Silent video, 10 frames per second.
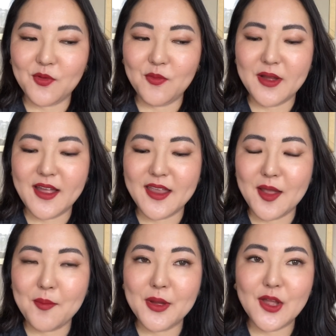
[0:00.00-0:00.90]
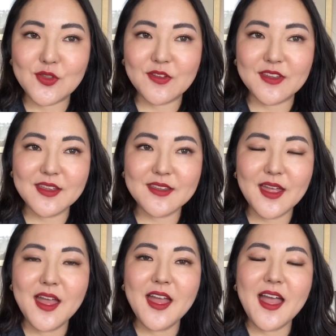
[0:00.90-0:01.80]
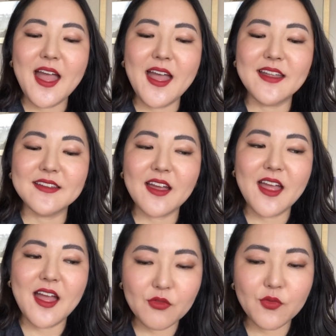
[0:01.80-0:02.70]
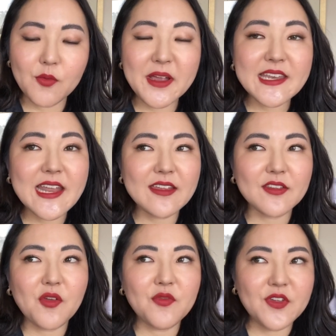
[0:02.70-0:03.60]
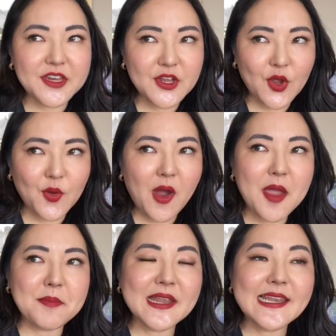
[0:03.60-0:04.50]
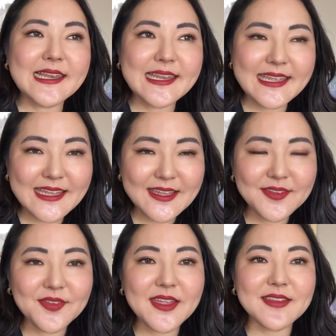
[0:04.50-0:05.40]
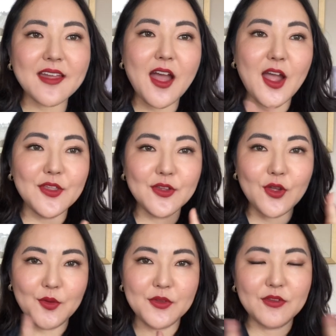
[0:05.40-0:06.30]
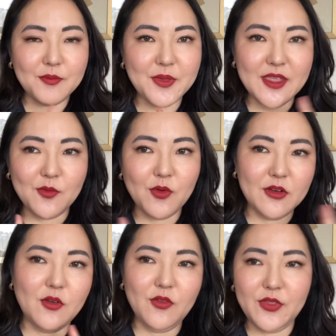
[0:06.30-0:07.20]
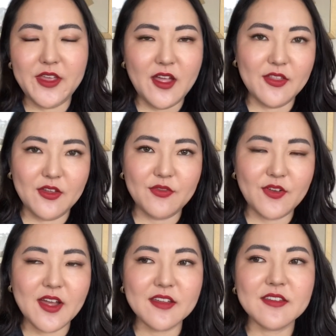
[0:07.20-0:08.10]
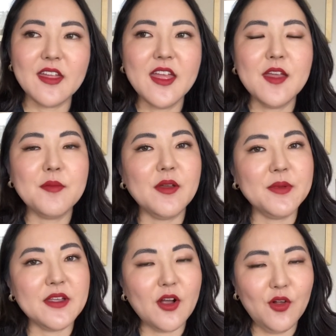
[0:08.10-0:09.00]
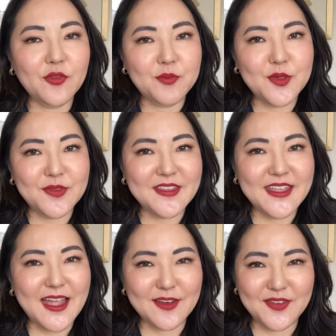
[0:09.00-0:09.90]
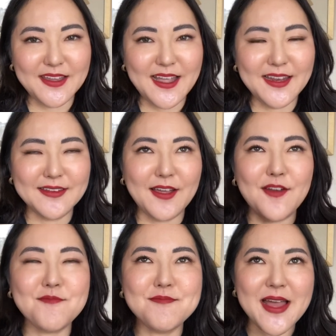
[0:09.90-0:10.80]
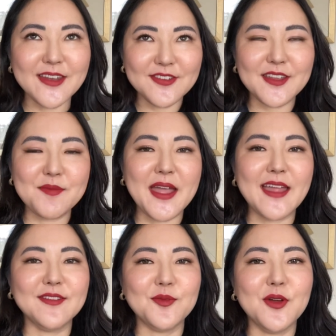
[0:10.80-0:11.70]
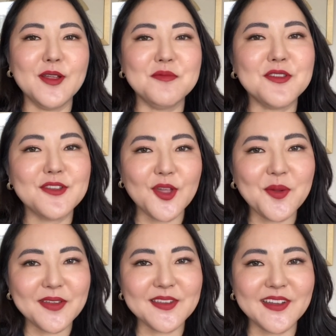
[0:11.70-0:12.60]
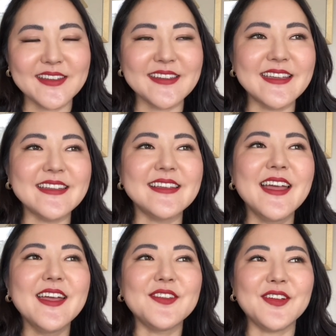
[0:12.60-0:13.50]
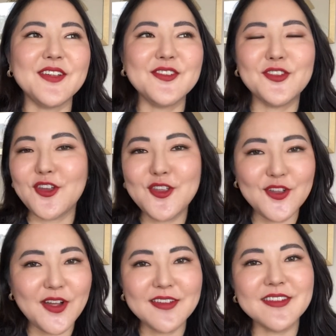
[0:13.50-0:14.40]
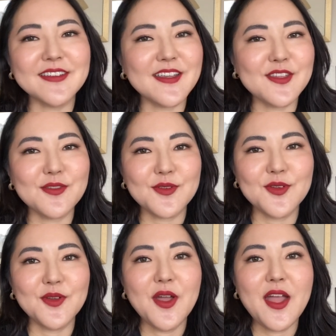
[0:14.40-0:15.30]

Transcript: all my purchases. And before my next video, I believe is either going to be one or the other first, but it'll be Cult Beauty Advent Calendar. I've managed to get my hands on one, I'm so excited, so I can show you guys and take you through